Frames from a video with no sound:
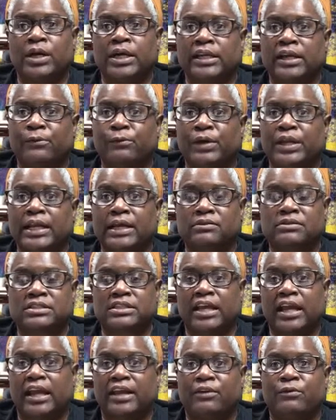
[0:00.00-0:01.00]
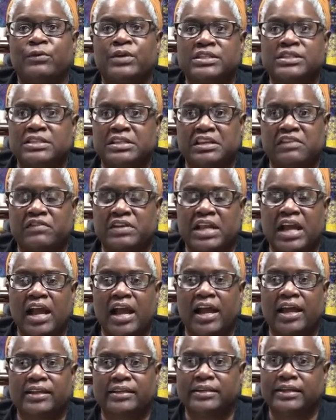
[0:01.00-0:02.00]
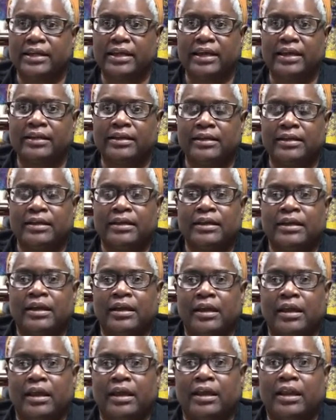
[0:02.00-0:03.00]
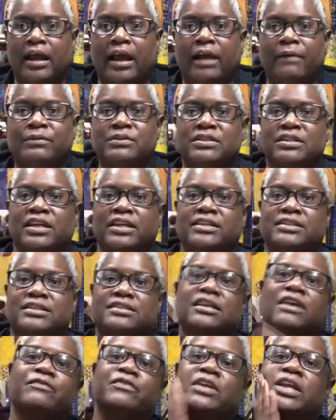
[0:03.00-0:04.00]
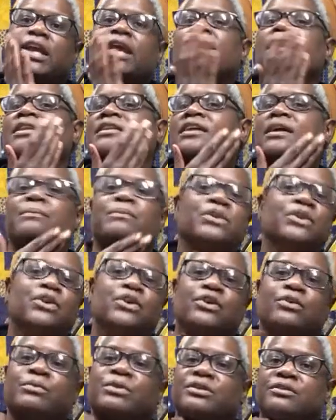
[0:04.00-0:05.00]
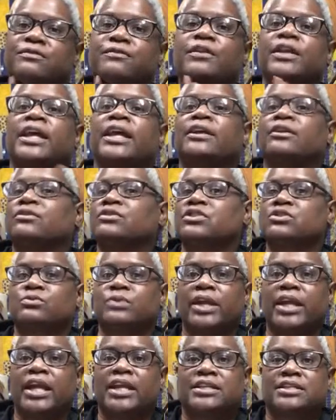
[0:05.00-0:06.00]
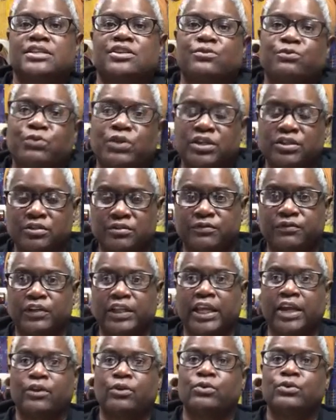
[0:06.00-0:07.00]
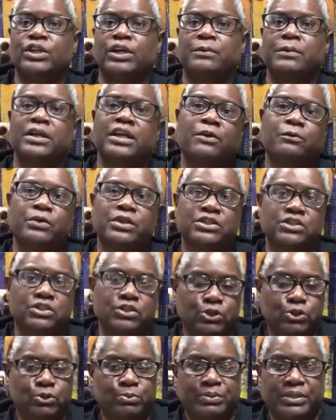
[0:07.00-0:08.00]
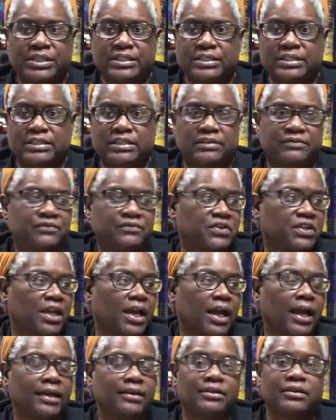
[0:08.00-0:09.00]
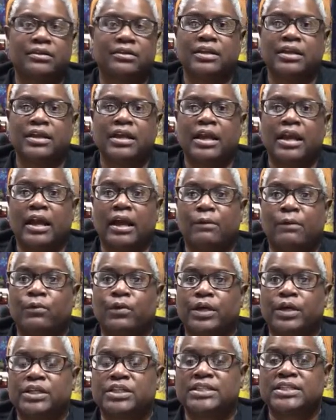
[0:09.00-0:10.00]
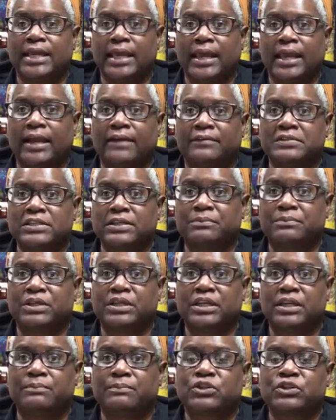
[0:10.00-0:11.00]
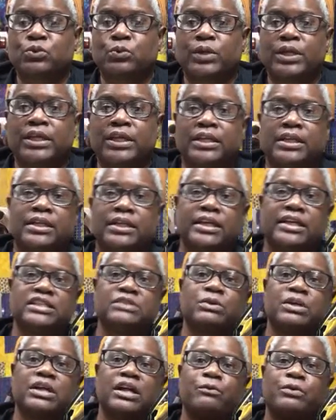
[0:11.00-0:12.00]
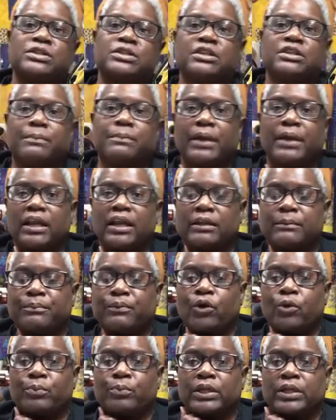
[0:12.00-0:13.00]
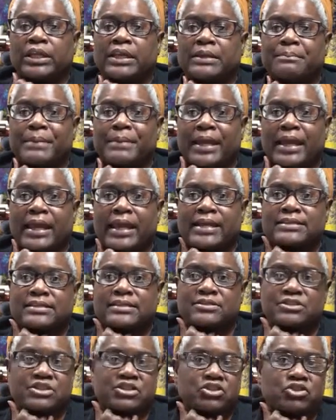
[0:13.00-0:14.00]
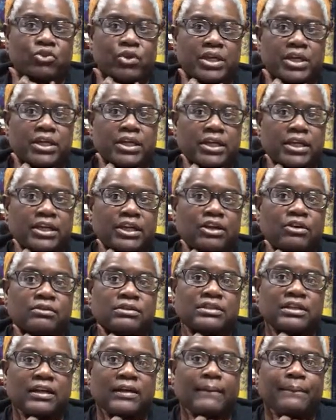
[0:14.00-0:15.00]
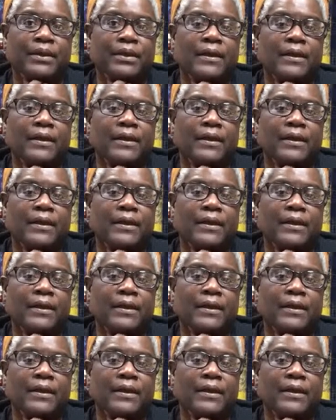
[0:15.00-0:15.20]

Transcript: one, I went outside. It wasn't even hot yet, and I was like suffocating up in here with the flannel, so I had to get rid of the flannel. And then when I went to two pieces of cotton, I wanted to have something in between, and that's when I went to the polypropylene bags. I just started cutting those up.